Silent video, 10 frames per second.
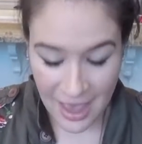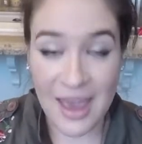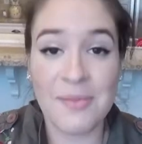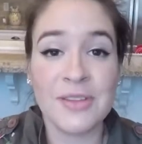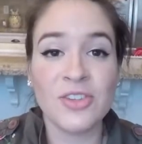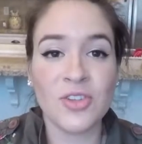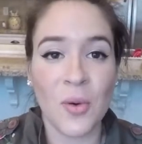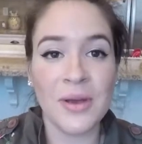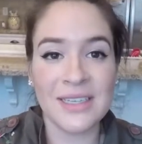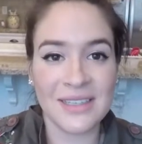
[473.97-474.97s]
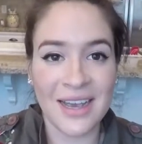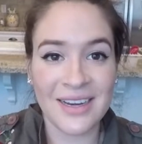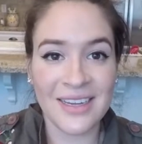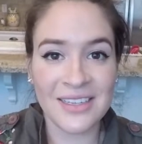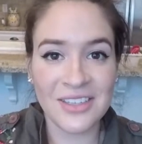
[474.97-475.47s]
I've been so
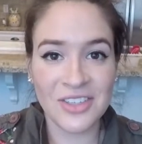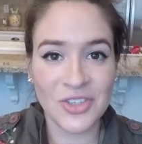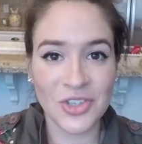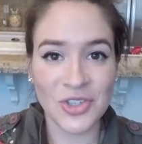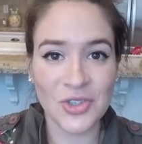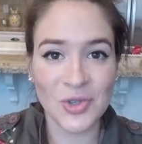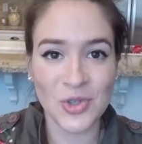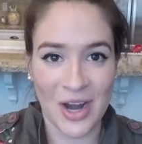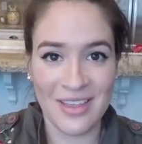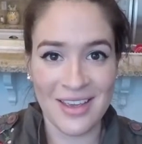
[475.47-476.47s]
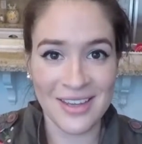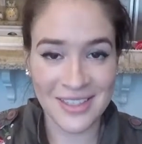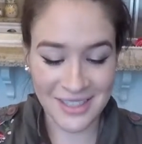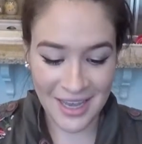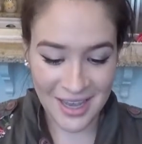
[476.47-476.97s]
excited to try
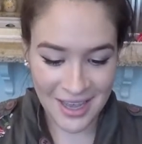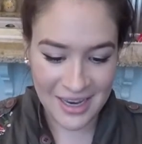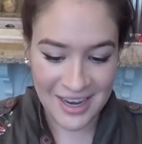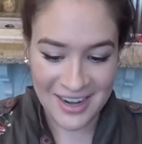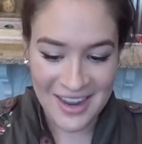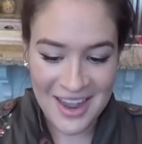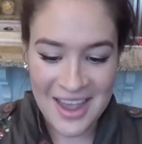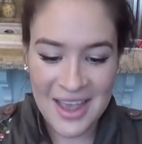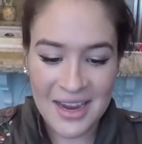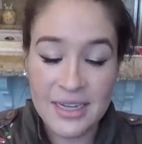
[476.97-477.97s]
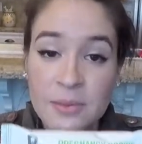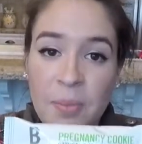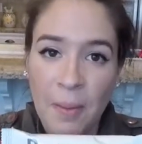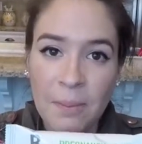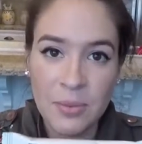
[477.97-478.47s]
this. It is
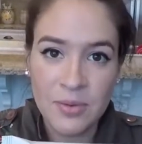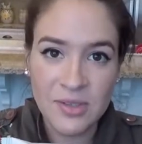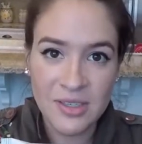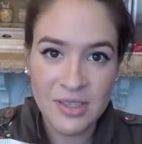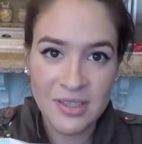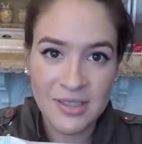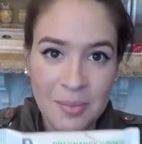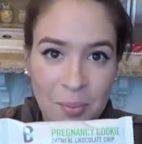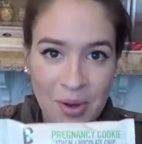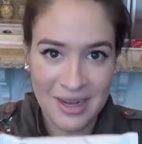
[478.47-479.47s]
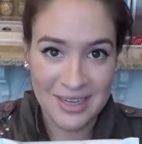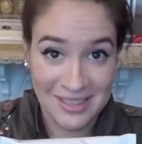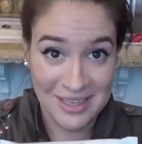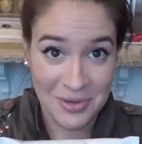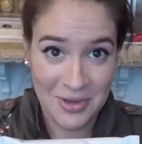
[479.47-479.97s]
Bump Boosters
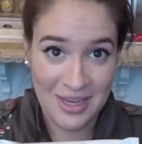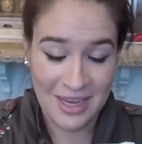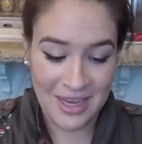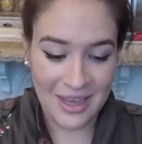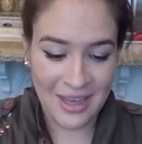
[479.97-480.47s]
Pregnancy Cookie,